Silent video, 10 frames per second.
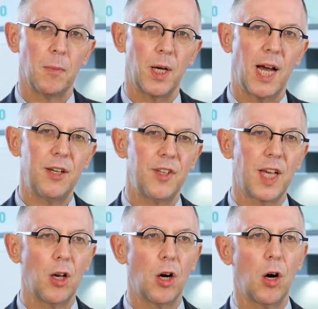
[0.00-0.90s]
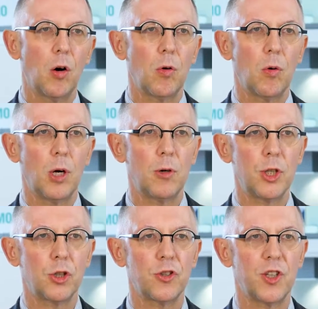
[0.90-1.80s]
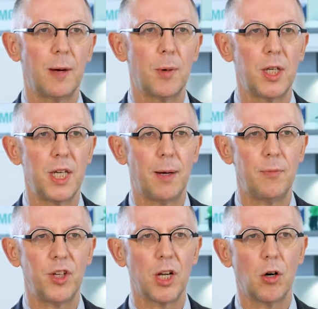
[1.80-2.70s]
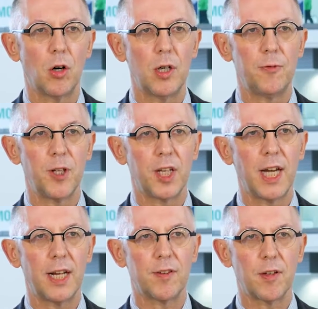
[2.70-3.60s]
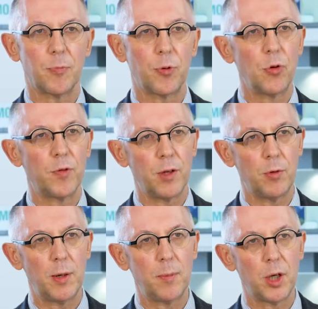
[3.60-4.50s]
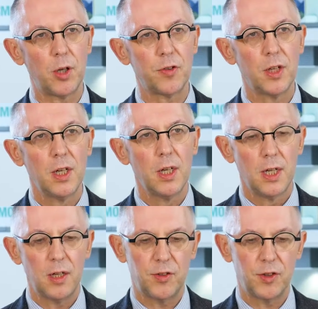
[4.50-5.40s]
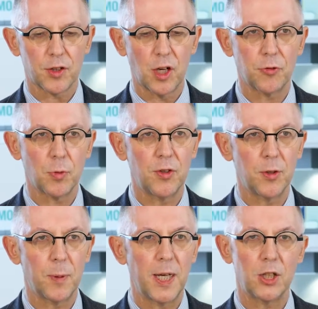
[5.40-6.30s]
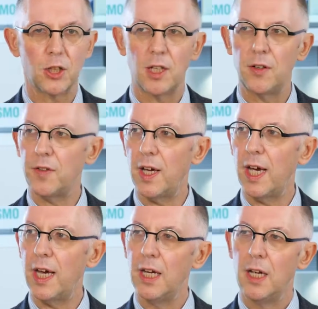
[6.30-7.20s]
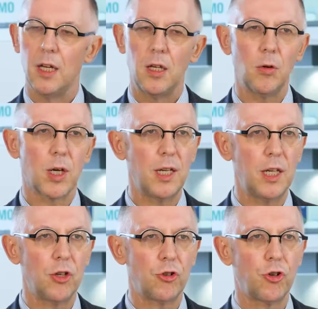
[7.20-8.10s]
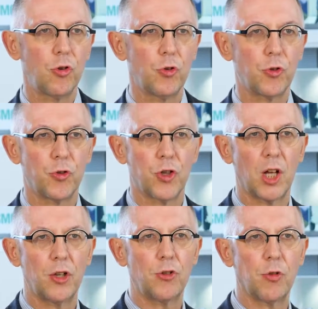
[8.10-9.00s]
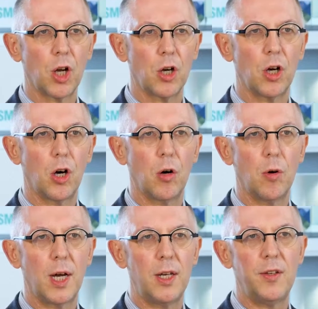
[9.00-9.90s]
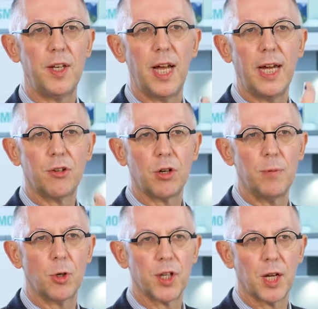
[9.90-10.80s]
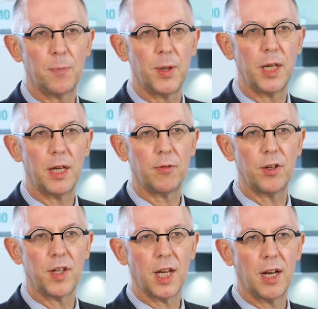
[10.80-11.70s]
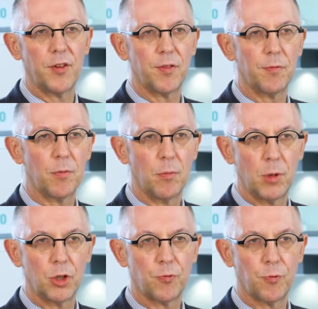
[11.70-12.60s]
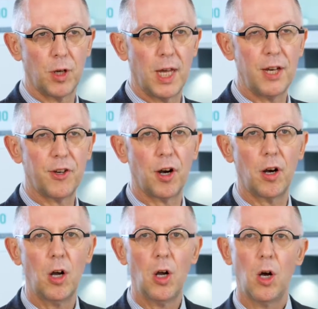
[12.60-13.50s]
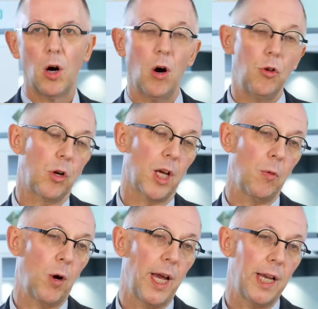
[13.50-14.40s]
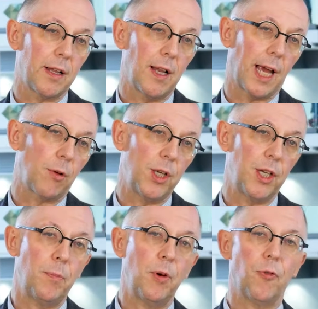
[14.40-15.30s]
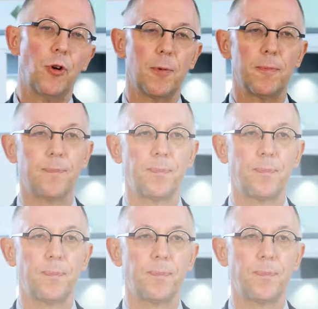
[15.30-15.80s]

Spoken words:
And I think no, what we should say about the M0, if it gets approved and reimbursed, is discuss with the patient and say, you can either choose to start the drug now and delay chemotherapy and everything else much later, or you can wait like we did before.